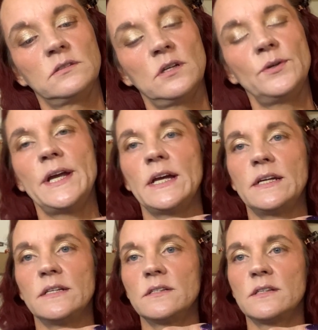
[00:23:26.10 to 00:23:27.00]
yeah, it
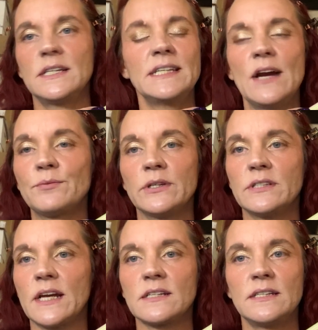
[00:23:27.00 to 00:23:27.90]
is. It's not real
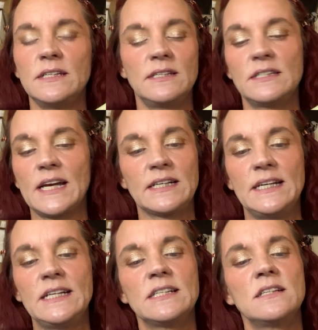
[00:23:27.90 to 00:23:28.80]

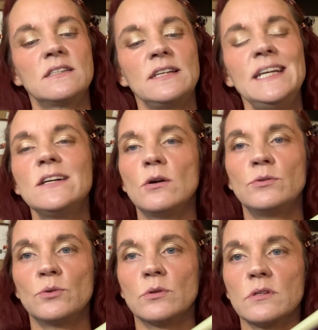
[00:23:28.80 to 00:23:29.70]
techniques, it's eco
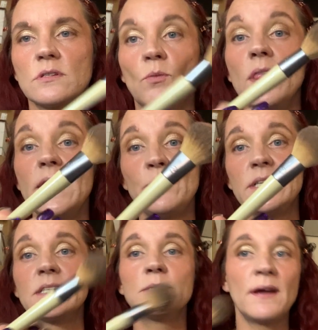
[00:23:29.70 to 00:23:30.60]
tools. Well, anyways,
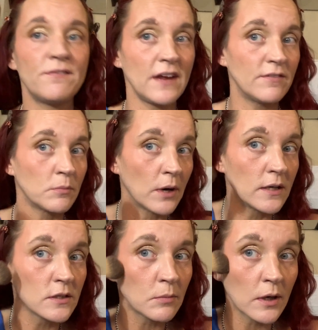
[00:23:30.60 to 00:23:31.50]
this is my favorite
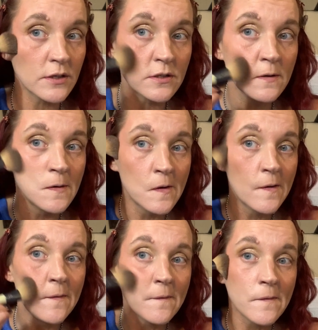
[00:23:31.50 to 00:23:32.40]
bronzer brush.
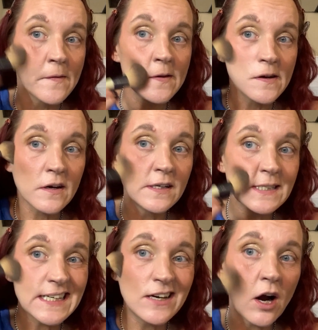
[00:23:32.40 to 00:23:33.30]
You're going to
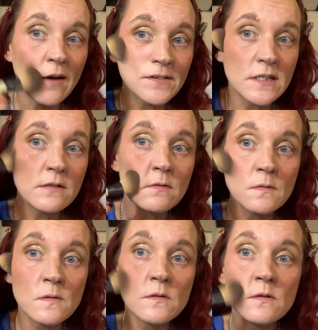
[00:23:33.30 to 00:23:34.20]
see it often
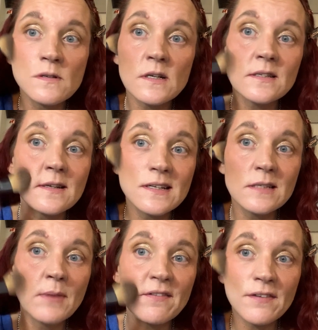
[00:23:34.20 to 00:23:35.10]
because it is
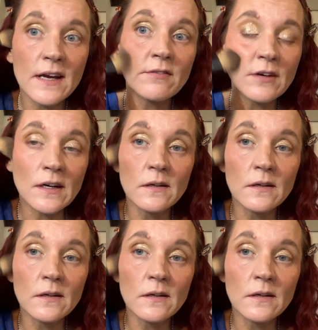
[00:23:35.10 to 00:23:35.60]
my favorite.